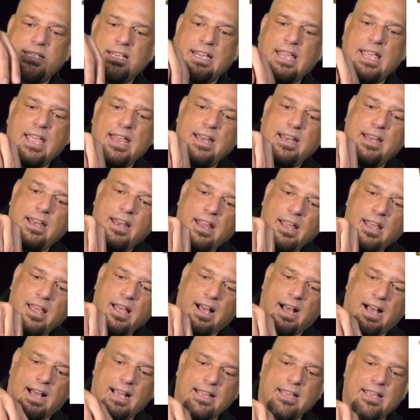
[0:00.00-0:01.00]
again,
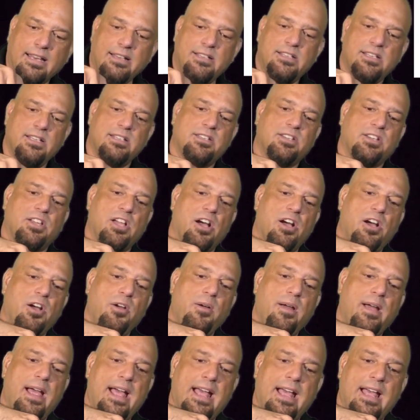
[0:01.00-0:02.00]
I can just
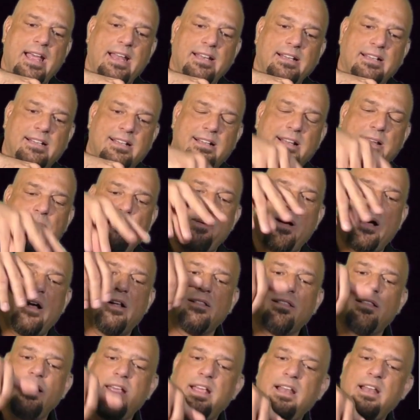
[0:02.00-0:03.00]
go and clip
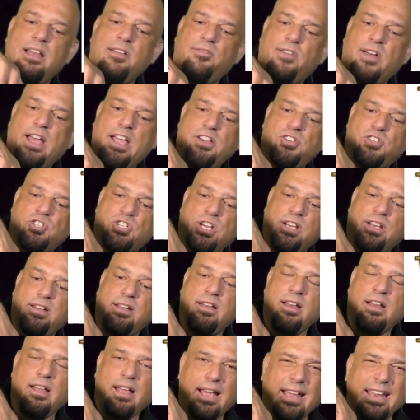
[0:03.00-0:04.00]
out the
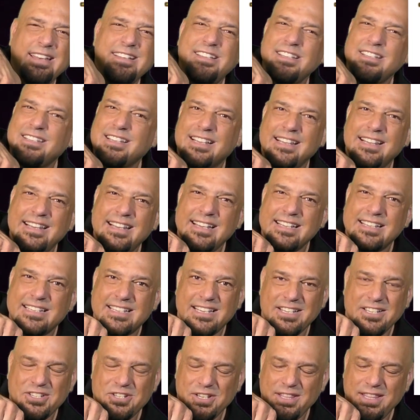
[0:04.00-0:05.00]
elevation and just
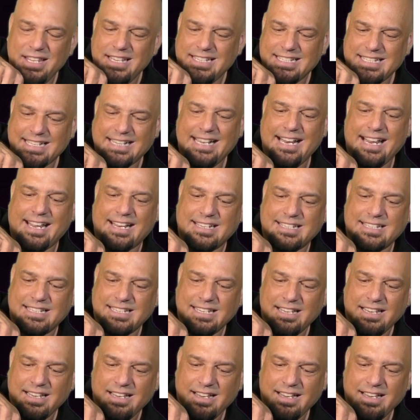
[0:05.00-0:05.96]
listen to these clicks.